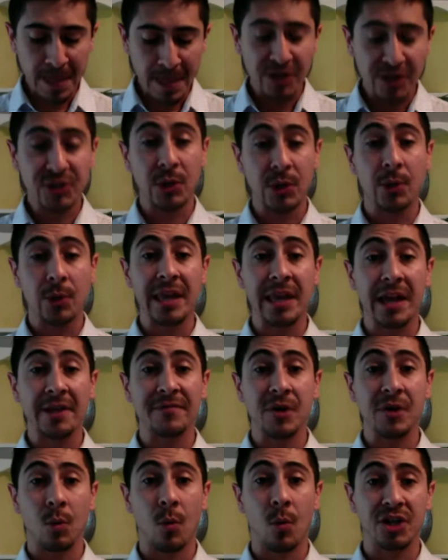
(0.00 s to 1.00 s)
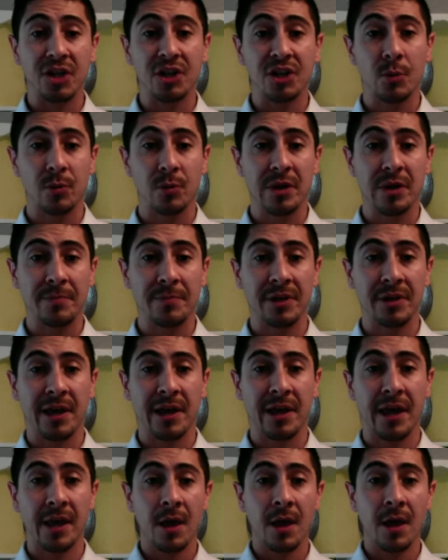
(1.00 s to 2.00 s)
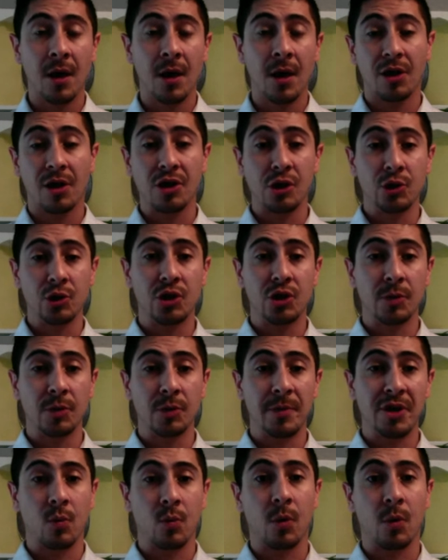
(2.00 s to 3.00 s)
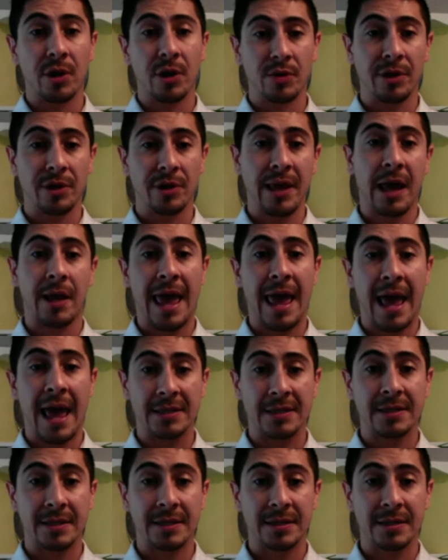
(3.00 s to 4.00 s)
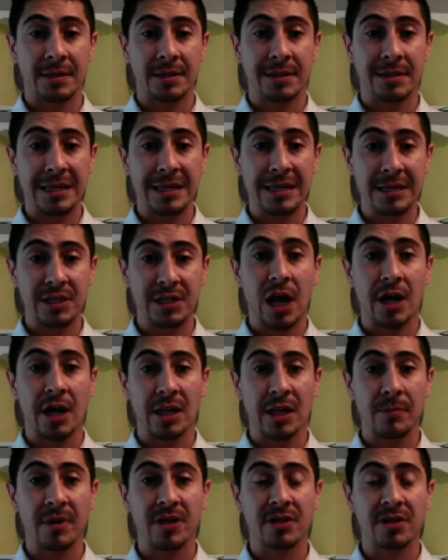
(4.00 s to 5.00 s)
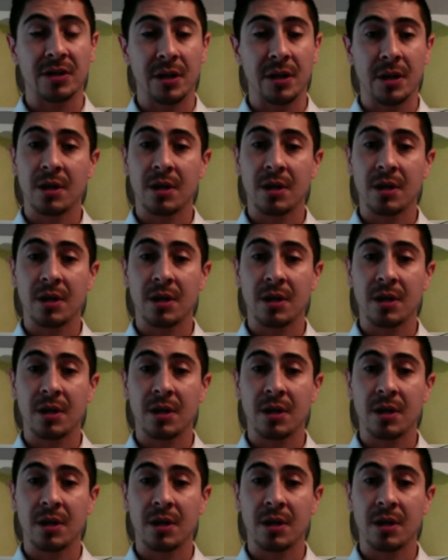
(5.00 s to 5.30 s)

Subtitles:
So again, if you're watching the replay on YouTube and you're wondering how to access these documents,